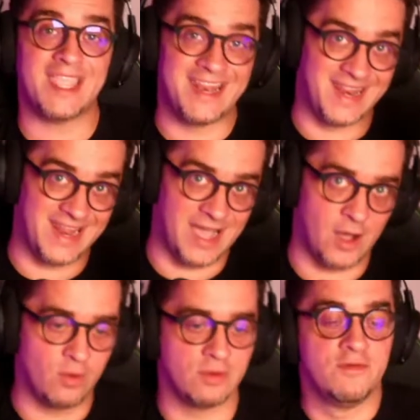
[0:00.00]

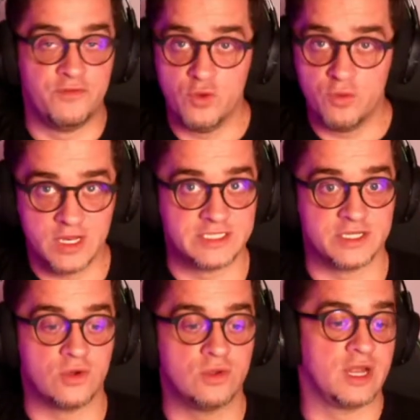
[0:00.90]
Now, a few minutes
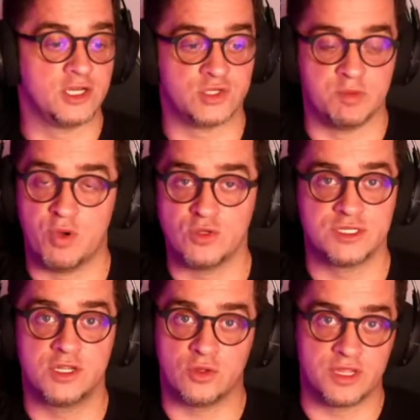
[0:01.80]
ago, they literally posted
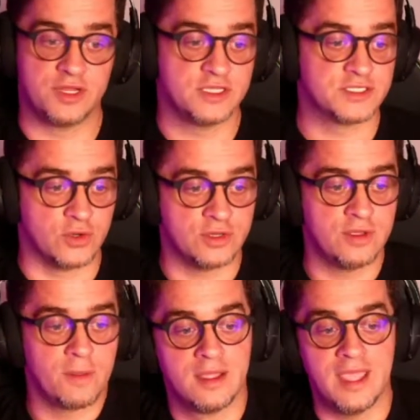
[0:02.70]
it on the Discord. Hey,